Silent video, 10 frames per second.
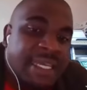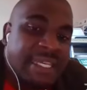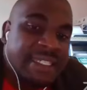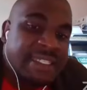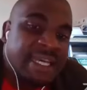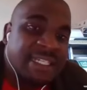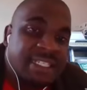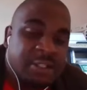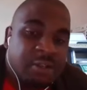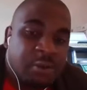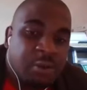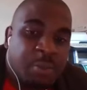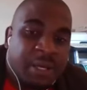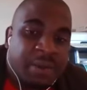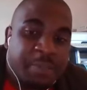is anti
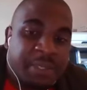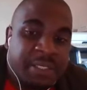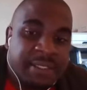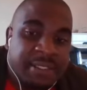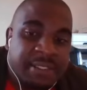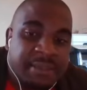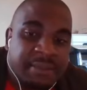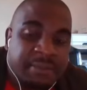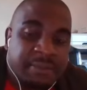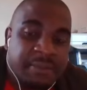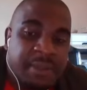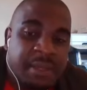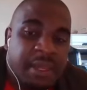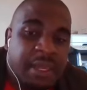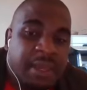global peace
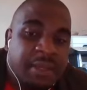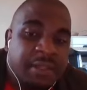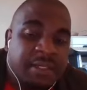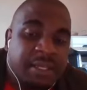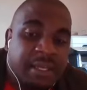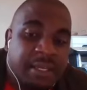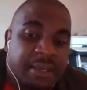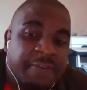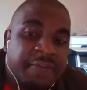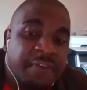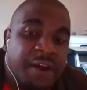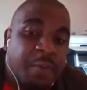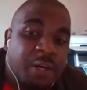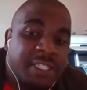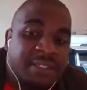and uh, far
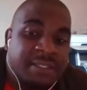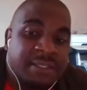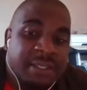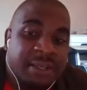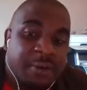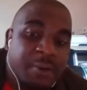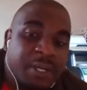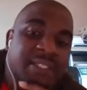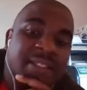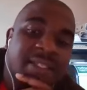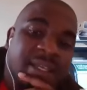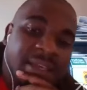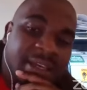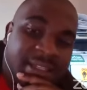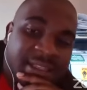more worse
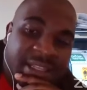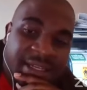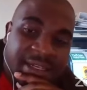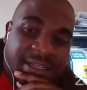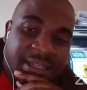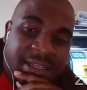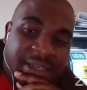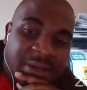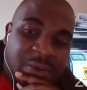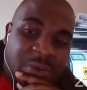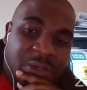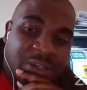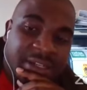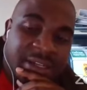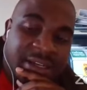uh, than
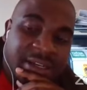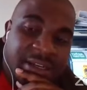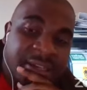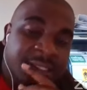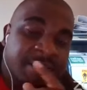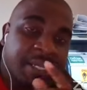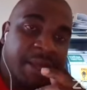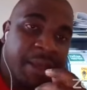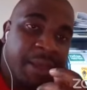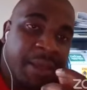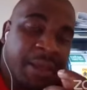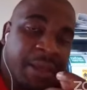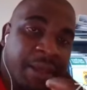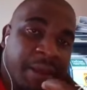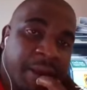colonial character.
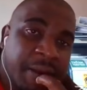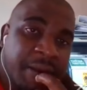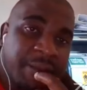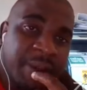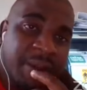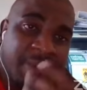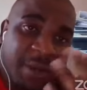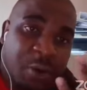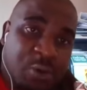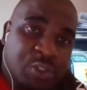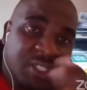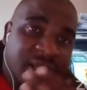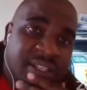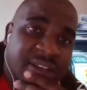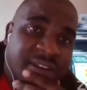remember also
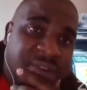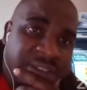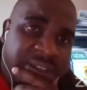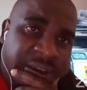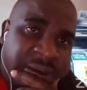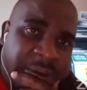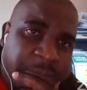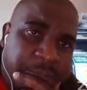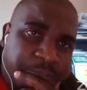South Africa